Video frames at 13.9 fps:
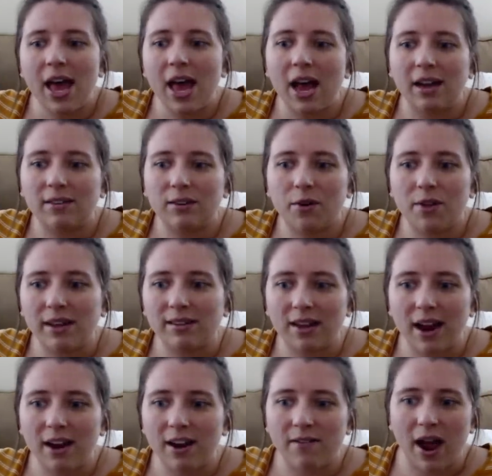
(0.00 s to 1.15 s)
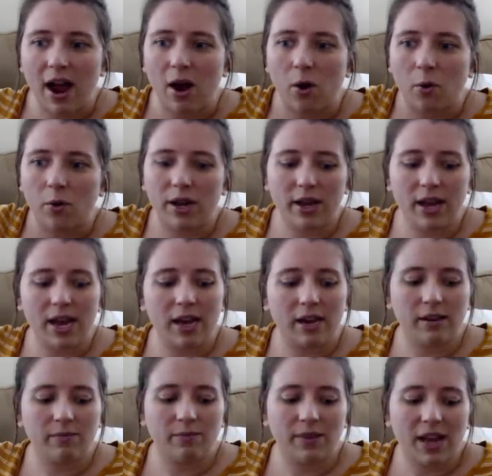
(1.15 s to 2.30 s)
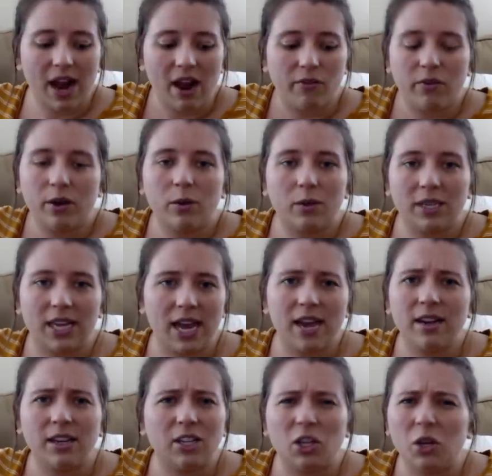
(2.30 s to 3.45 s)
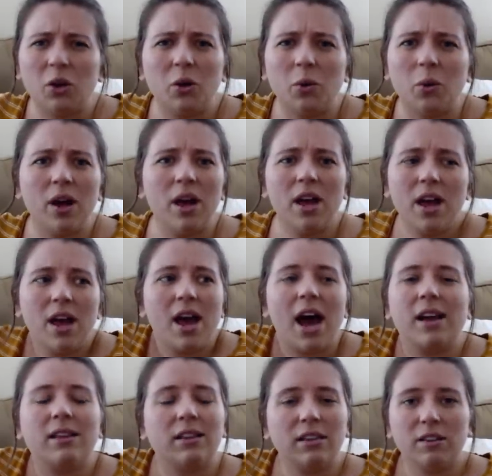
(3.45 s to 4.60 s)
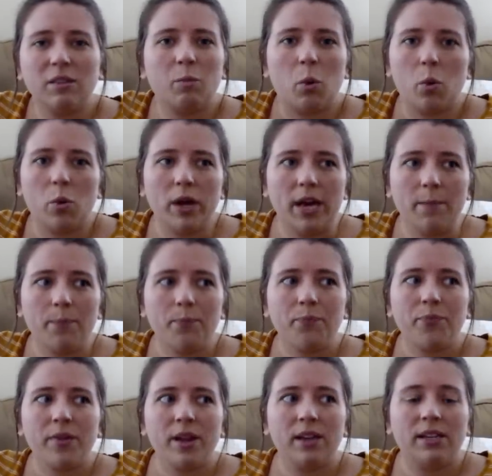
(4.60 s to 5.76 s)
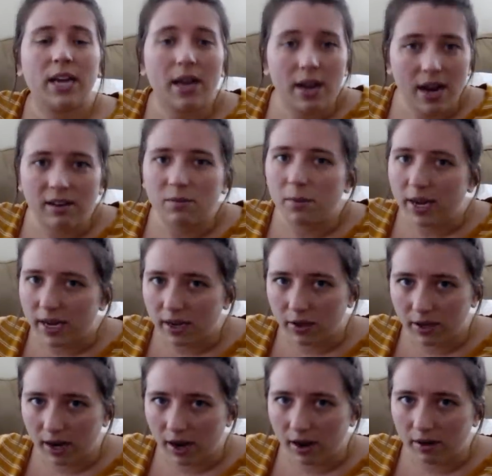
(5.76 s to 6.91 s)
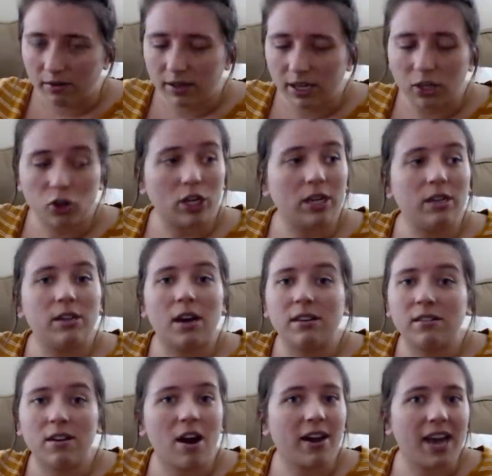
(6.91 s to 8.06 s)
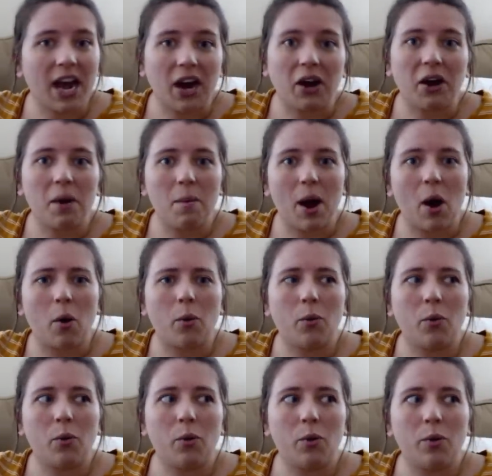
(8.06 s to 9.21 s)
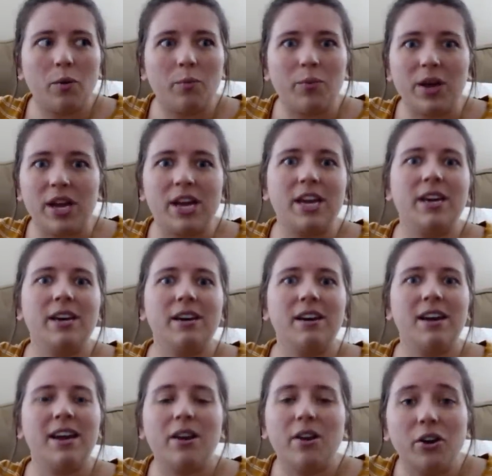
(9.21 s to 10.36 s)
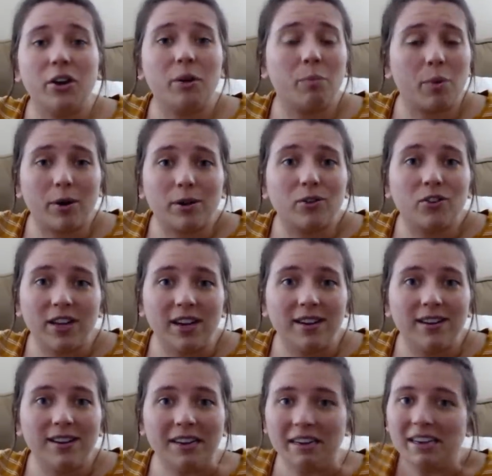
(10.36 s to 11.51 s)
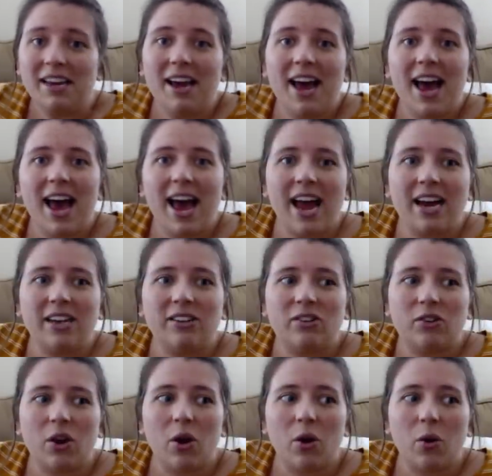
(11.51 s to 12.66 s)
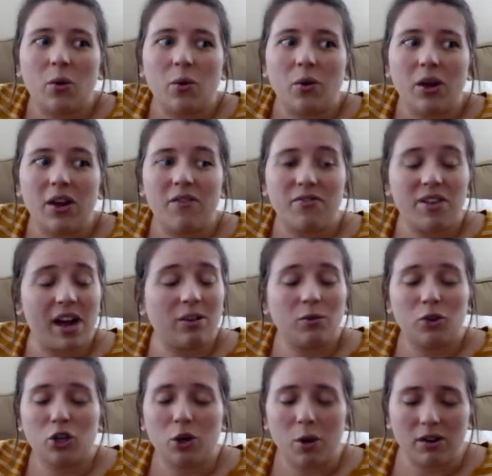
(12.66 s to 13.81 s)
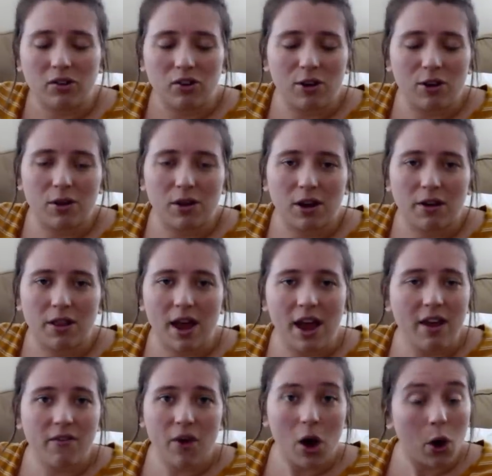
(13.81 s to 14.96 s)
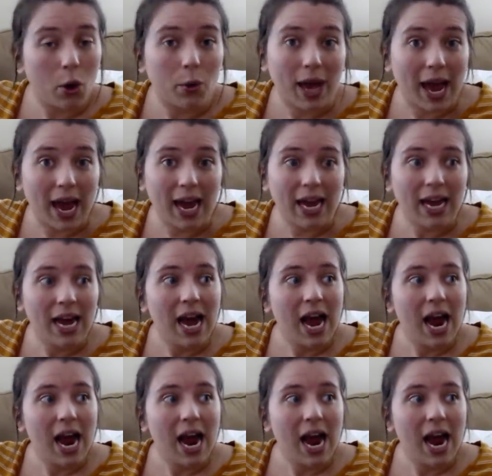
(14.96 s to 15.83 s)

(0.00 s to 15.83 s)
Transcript: And so that's kind of how it, I feel with Tana too. At this point, Tana has made it clear that she does not care about being a good person, And so if that's what she wants to do with her life, okay.